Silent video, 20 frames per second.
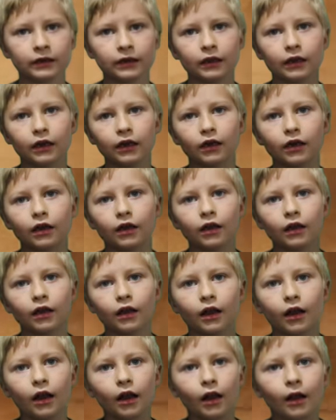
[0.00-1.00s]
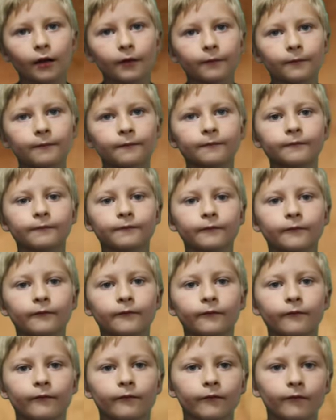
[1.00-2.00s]

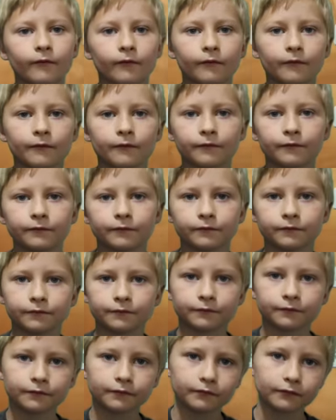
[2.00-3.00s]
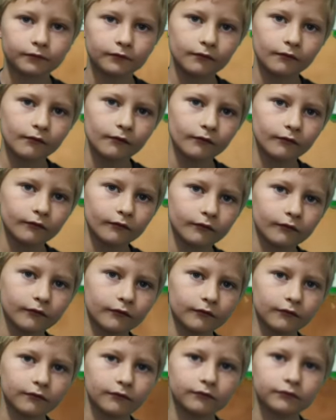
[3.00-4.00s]

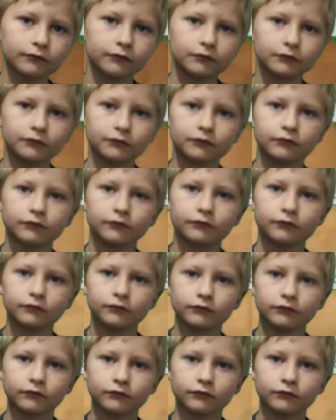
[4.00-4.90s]
No words are spoken by the person on screen.